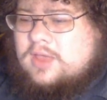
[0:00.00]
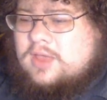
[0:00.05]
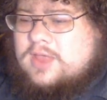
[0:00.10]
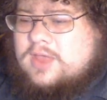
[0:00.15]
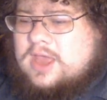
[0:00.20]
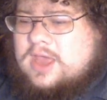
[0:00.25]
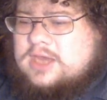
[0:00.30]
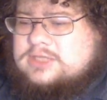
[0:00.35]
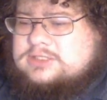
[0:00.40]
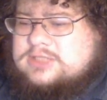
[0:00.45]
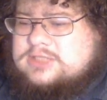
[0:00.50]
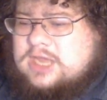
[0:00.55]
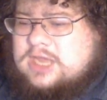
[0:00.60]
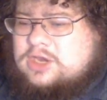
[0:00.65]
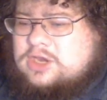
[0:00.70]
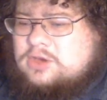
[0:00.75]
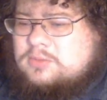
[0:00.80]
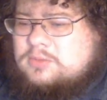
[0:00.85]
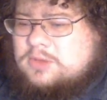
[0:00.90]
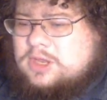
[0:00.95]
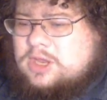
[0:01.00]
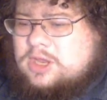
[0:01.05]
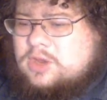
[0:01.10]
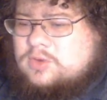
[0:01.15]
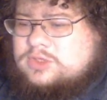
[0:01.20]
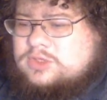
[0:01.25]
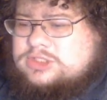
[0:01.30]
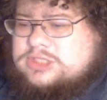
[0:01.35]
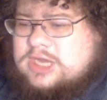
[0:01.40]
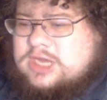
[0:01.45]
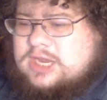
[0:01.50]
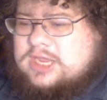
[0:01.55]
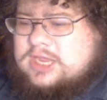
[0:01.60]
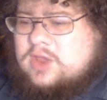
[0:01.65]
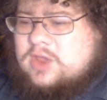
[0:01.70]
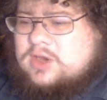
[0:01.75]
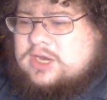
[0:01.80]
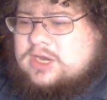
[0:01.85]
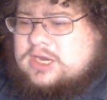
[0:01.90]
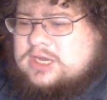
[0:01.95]
That is Daniel Malone. Check
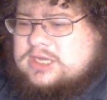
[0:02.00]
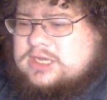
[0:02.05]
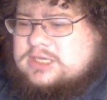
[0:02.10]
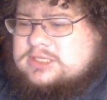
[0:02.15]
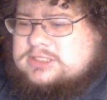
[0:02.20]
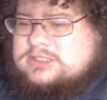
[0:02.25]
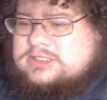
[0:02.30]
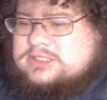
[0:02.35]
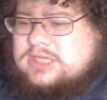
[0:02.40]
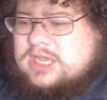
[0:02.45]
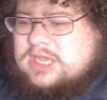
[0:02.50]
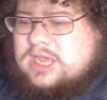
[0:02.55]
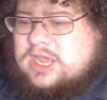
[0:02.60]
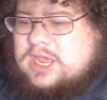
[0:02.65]
out his